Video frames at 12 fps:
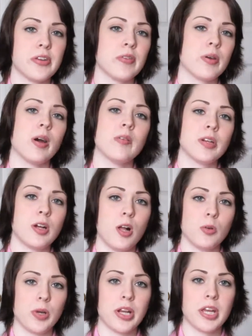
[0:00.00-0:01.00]
if you haven't
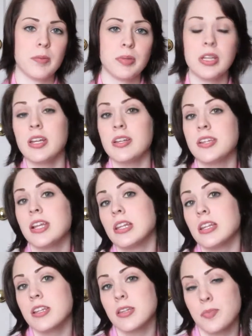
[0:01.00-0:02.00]
already, please
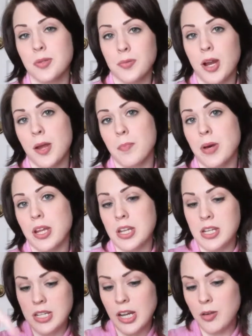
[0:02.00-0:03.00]
hit the subscribe
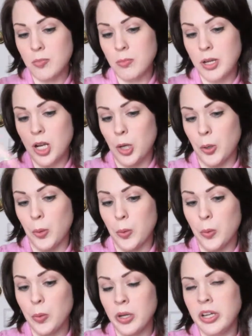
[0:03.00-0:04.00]
button down
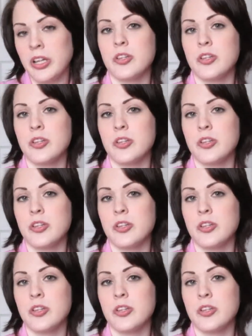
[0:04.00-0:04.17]
below